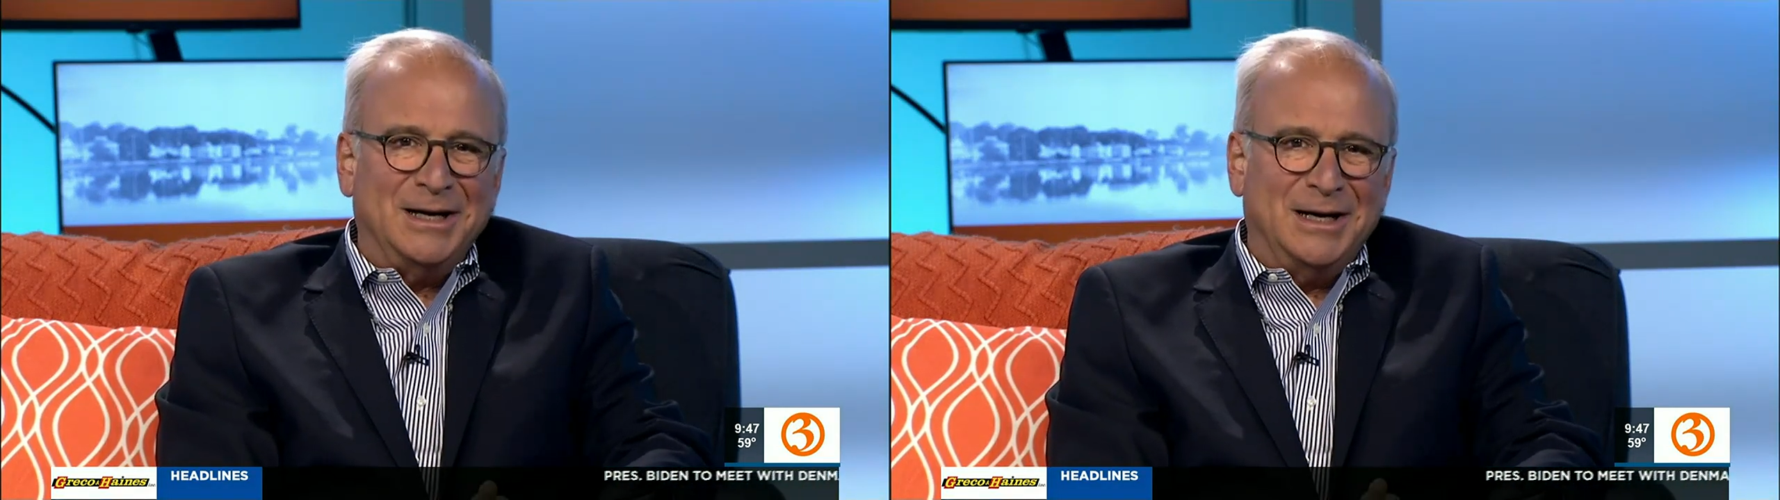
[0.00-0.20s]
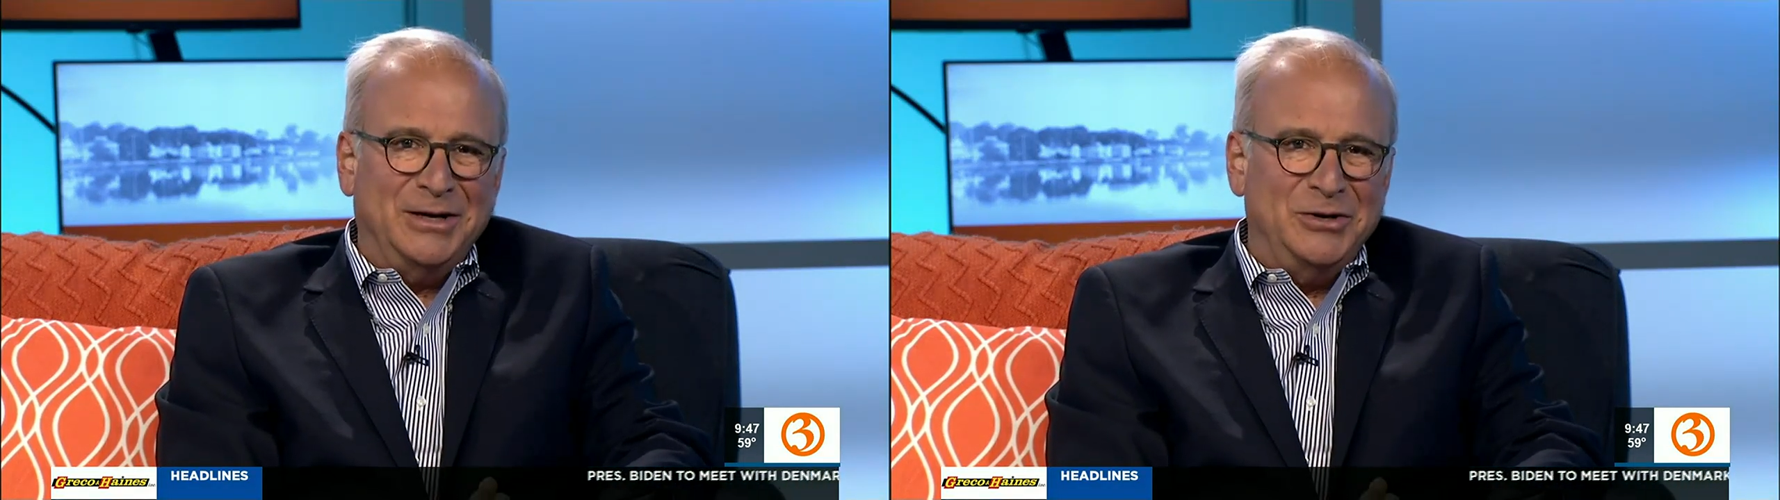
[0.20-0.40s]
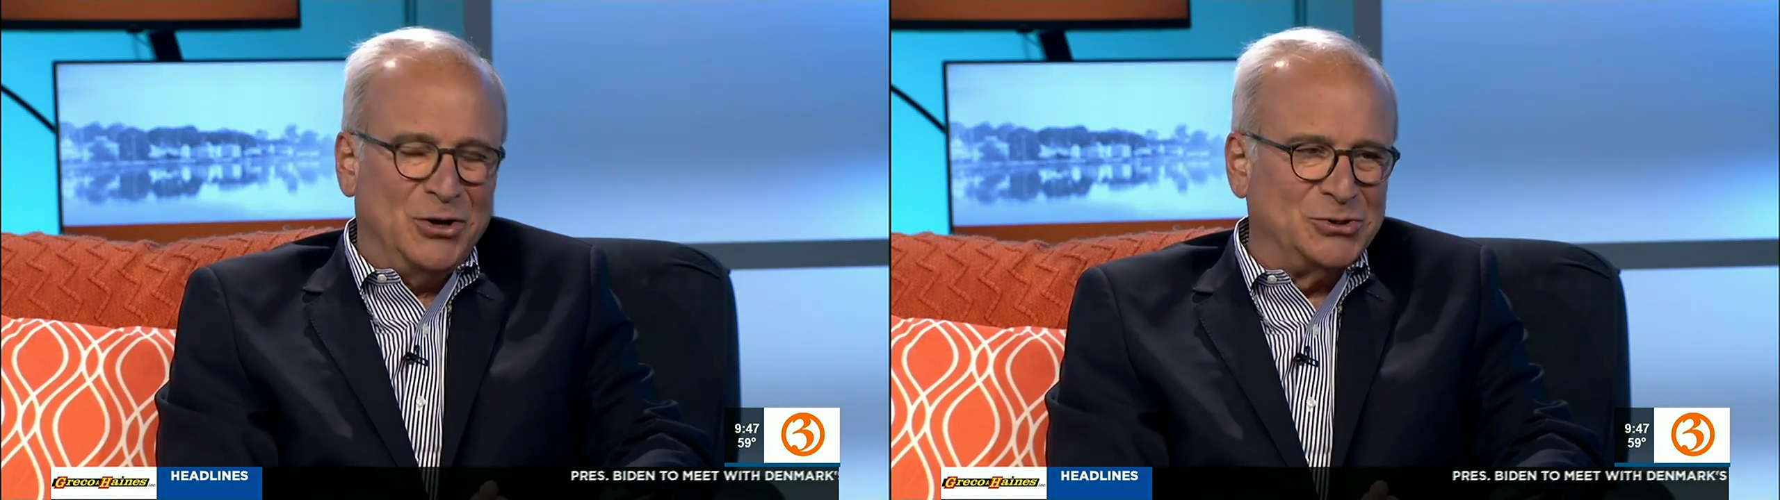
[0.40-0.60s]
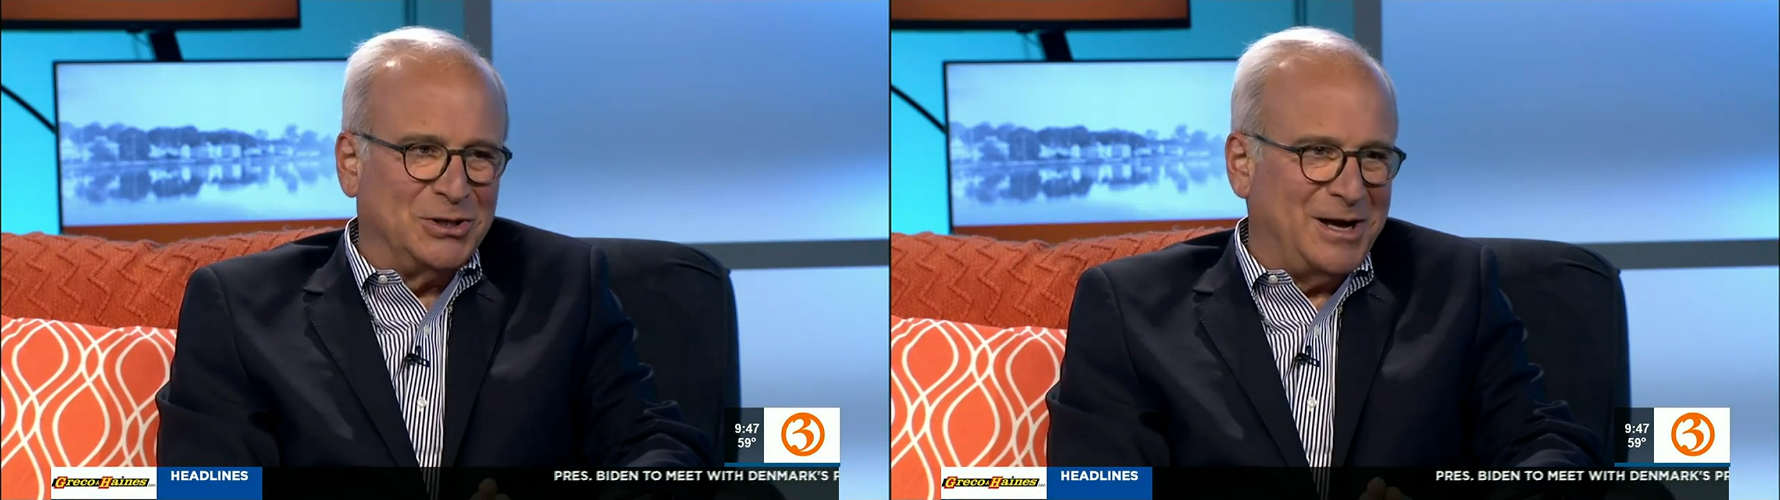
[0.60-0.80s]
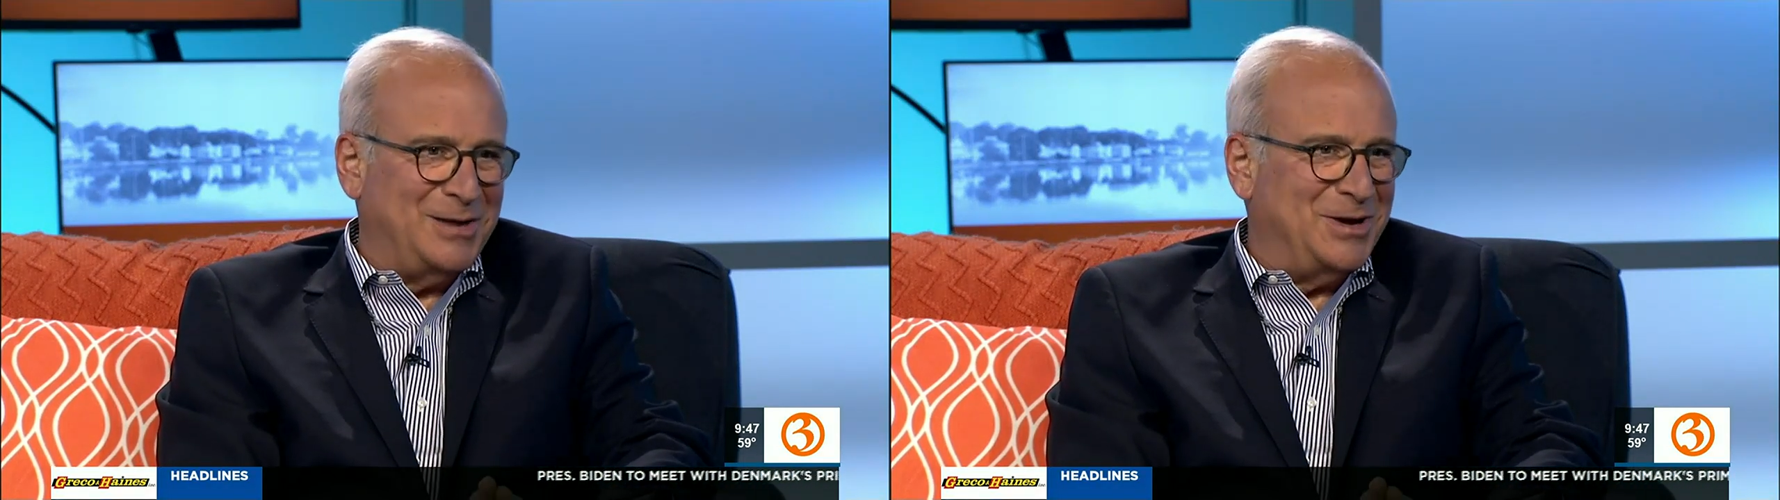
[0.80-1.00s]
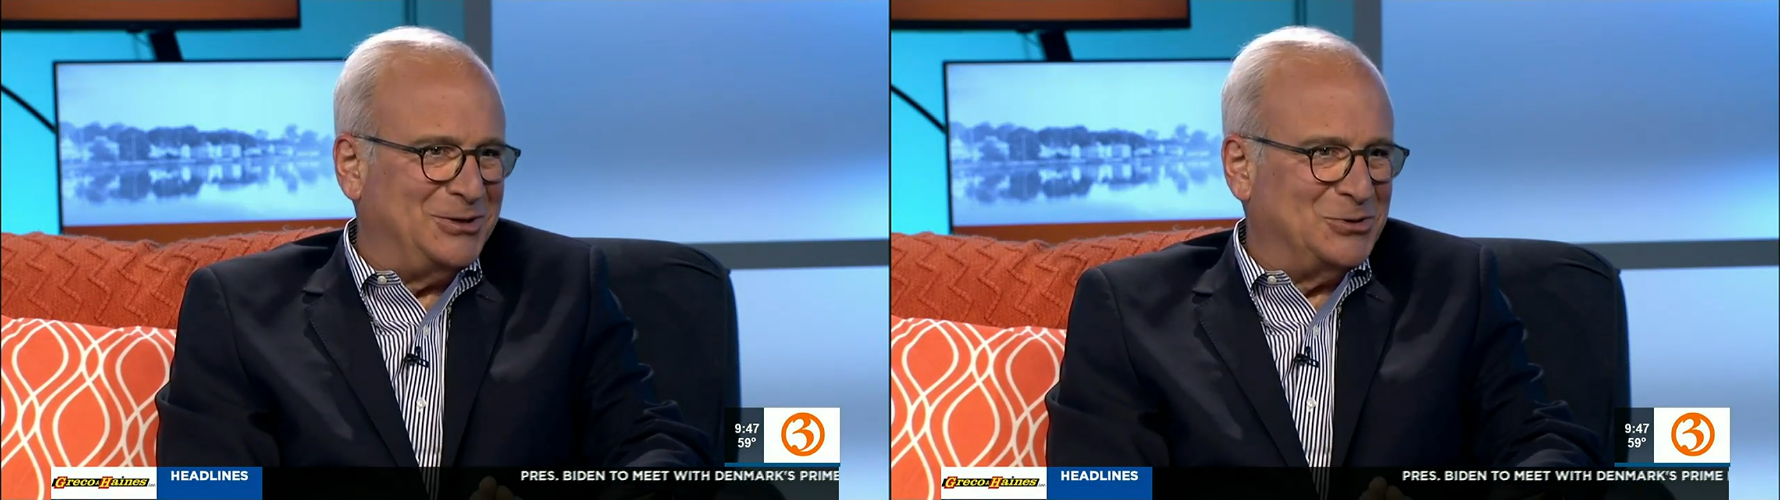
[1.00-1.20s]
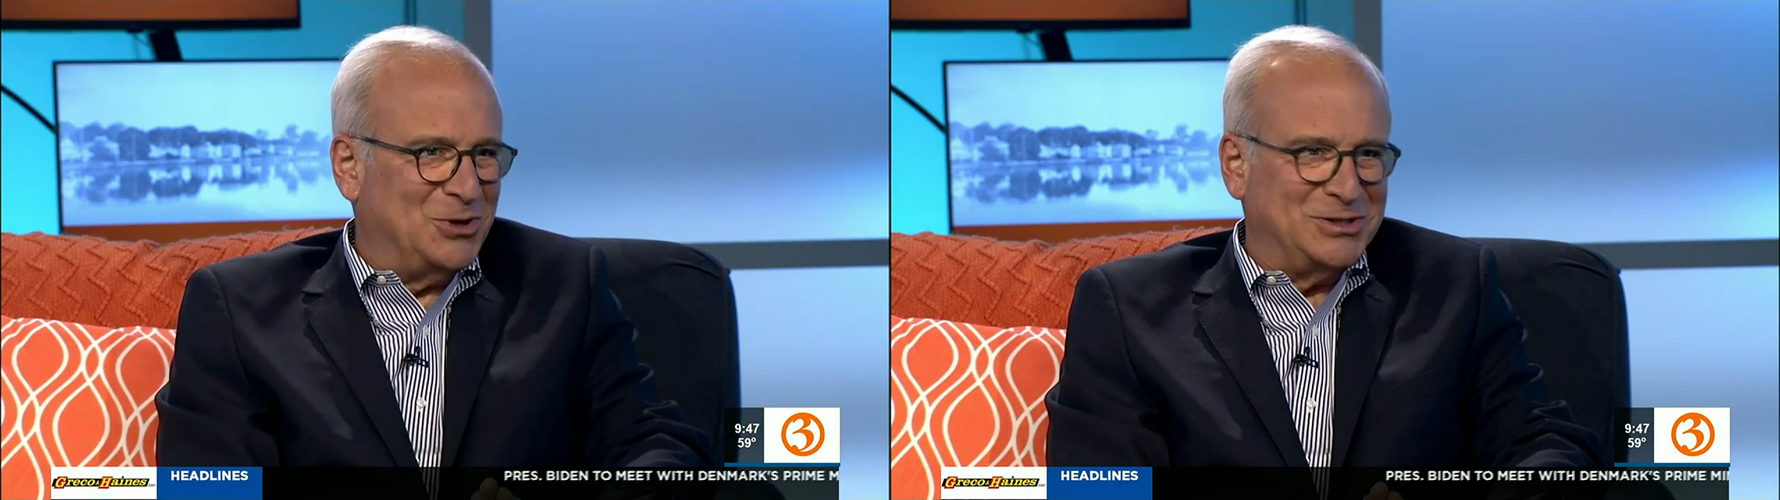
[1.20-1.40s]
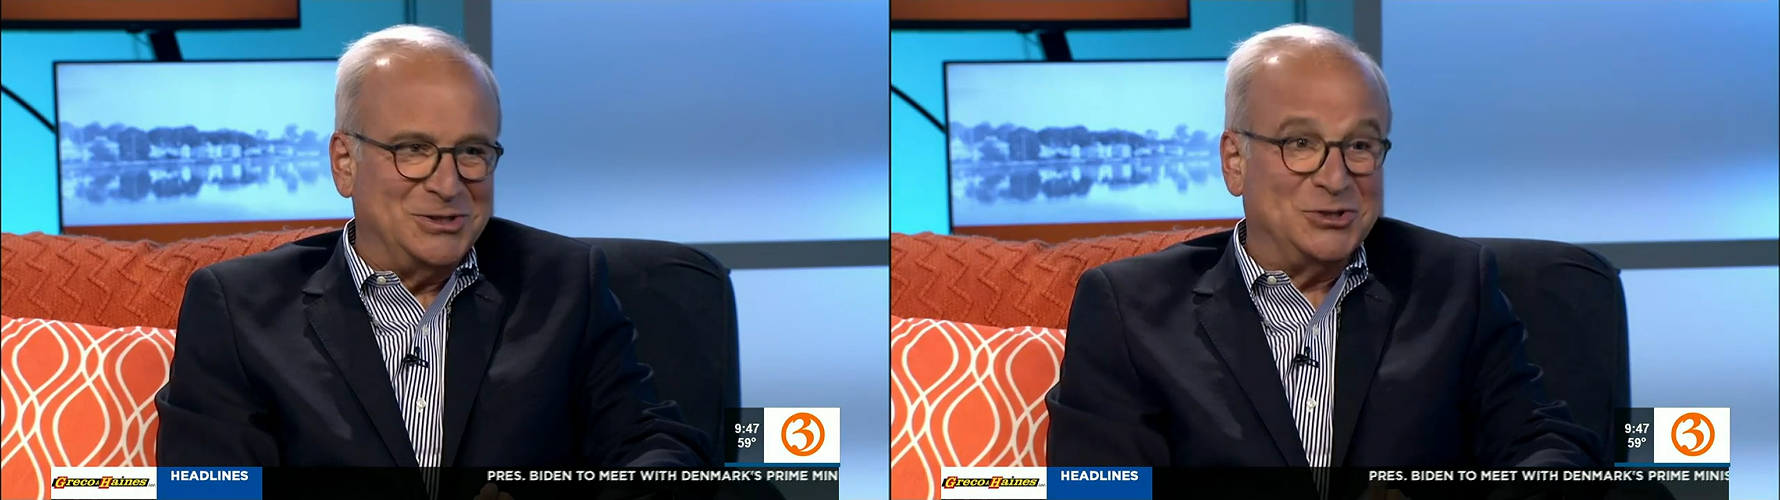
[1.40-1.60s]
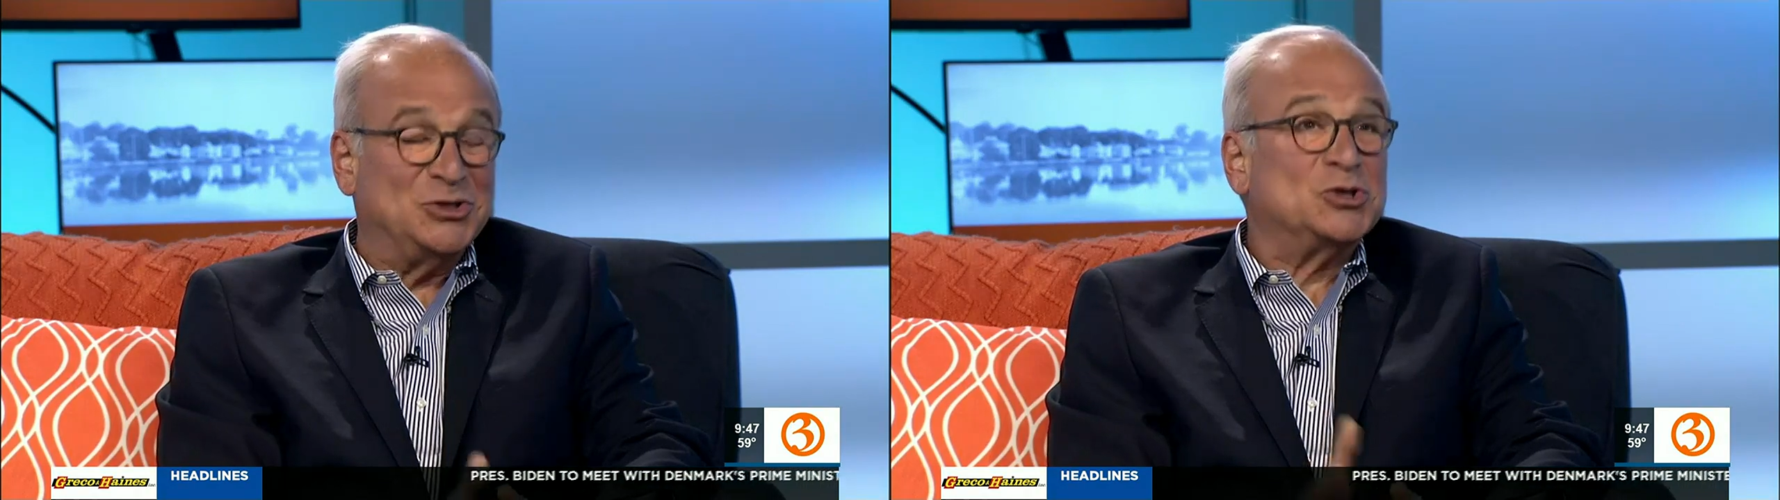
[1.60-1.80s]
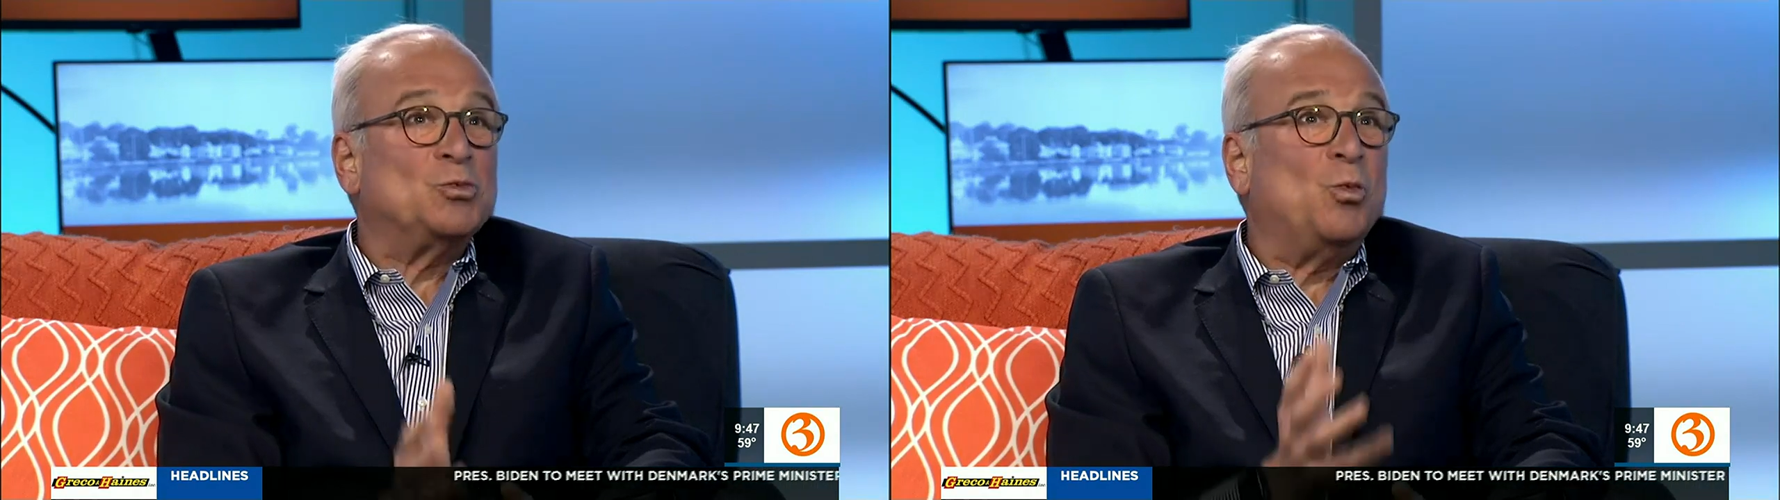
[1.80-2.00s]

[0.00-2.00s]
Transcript: uh, knows a lot about dogs and is just